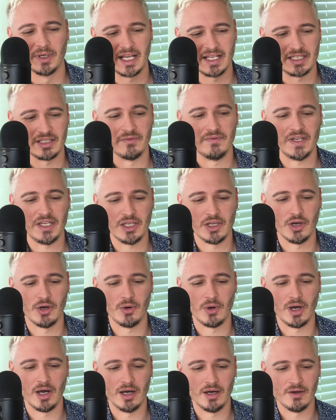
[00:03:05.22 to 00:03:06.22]
We'll get to the
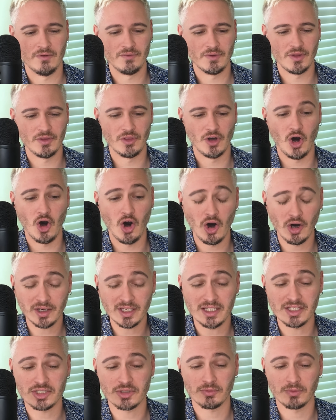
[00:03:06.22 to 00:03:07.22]
video of the
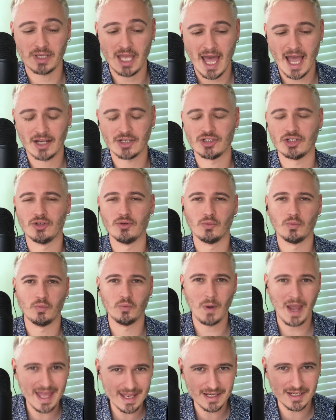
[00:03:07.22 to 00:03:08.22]
audience
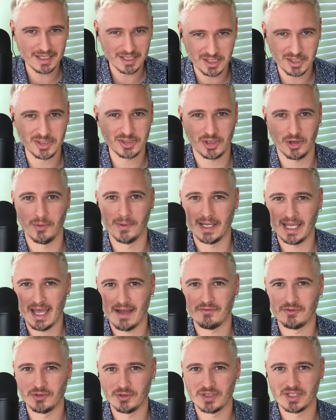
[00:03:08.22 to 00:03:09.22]
reaction when he's going
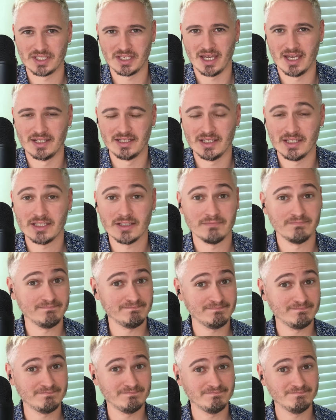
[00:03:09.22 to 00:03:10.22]
after DeSantis.
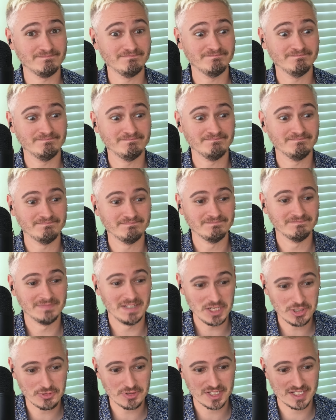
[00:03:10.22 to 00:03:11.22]
Hmm,
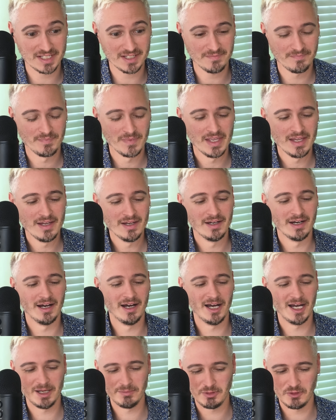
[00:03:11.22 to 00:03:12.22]
interesting.
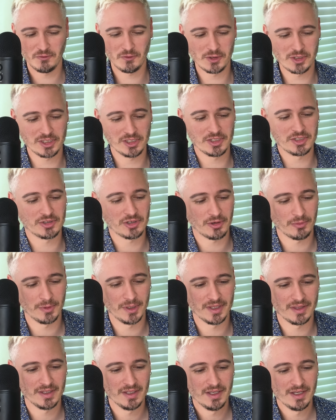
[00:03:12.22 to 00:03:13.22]
Uh, but first, let's start
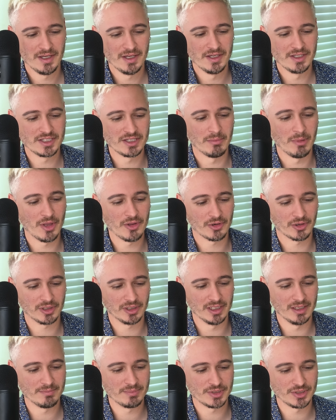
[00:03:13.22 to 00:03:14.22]
with some other
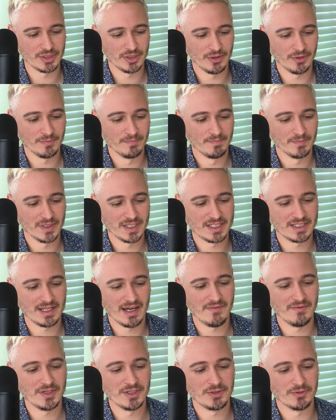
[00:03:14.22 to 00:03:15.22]
clips. So let's
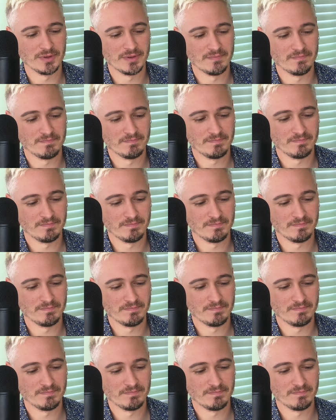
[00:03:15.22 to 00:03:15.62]
dive into it